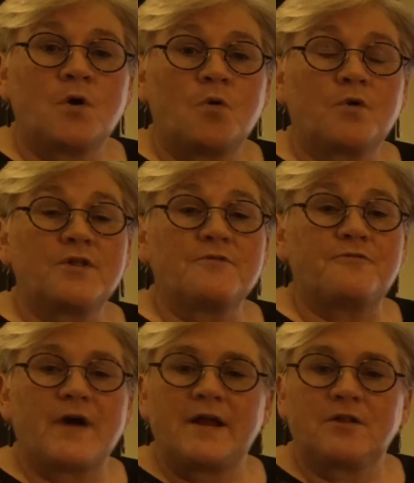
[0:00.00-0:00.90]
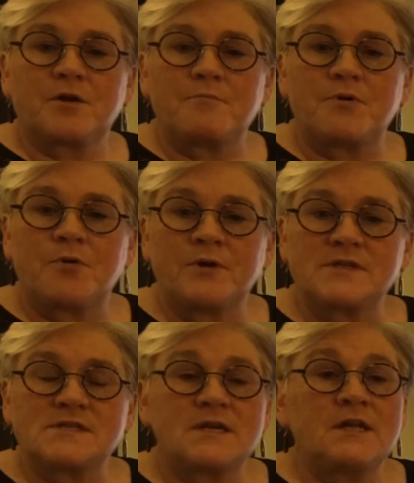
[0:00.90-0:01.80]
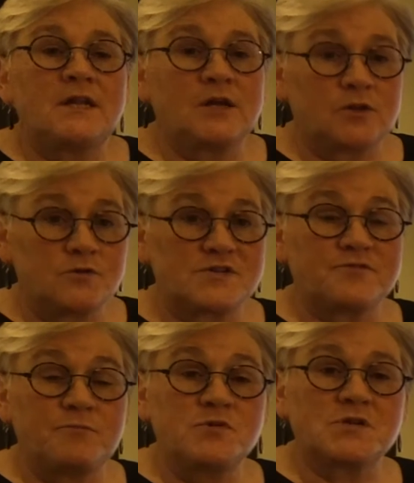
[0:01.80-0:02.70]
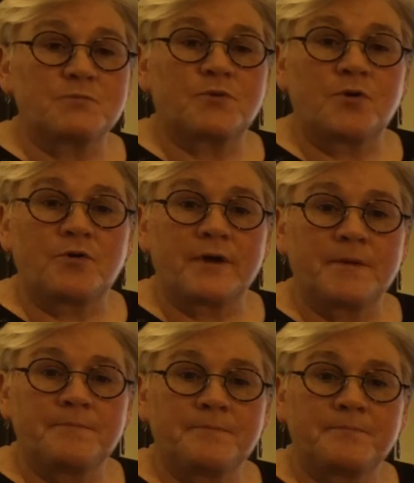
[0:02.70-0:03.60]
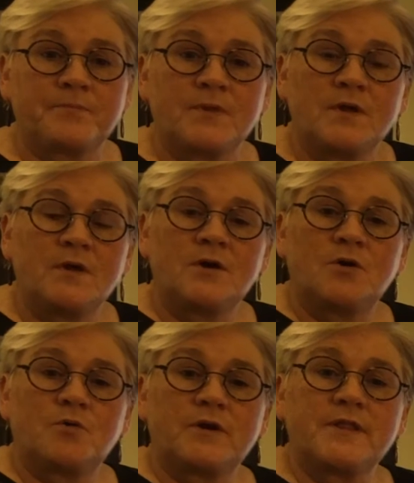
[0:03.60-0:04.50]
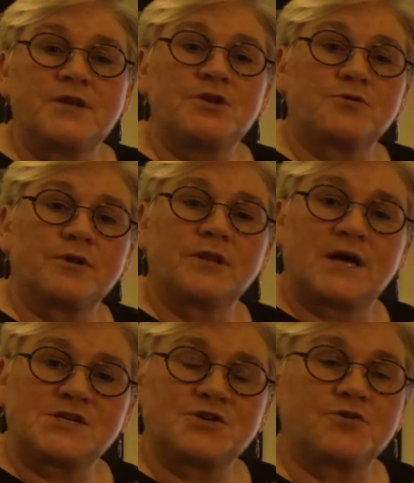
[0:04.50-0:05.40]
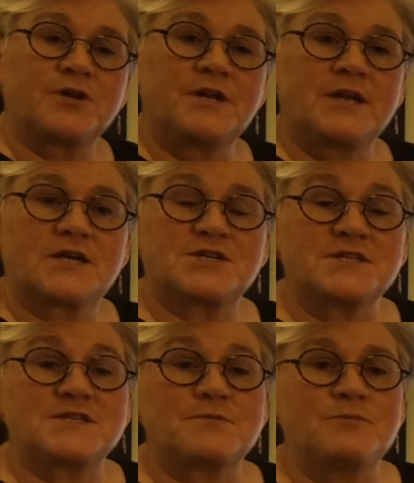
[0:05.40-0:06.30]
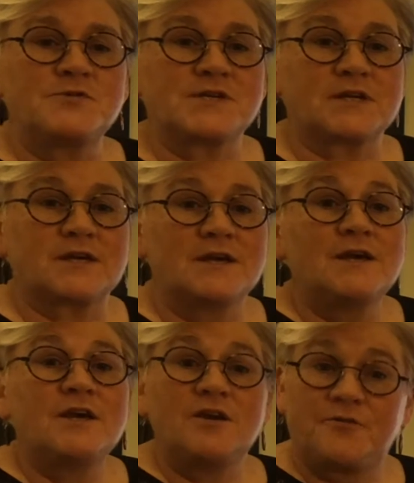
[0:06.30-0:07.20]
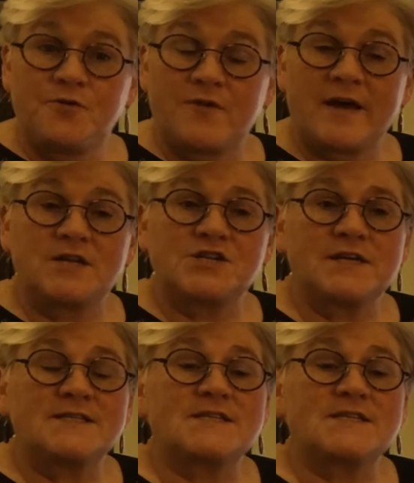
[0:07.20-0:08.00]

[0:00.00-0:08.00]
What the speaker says: What are the vital components in an inclusive music program? What are the neurological connections to music? If you've had a chance to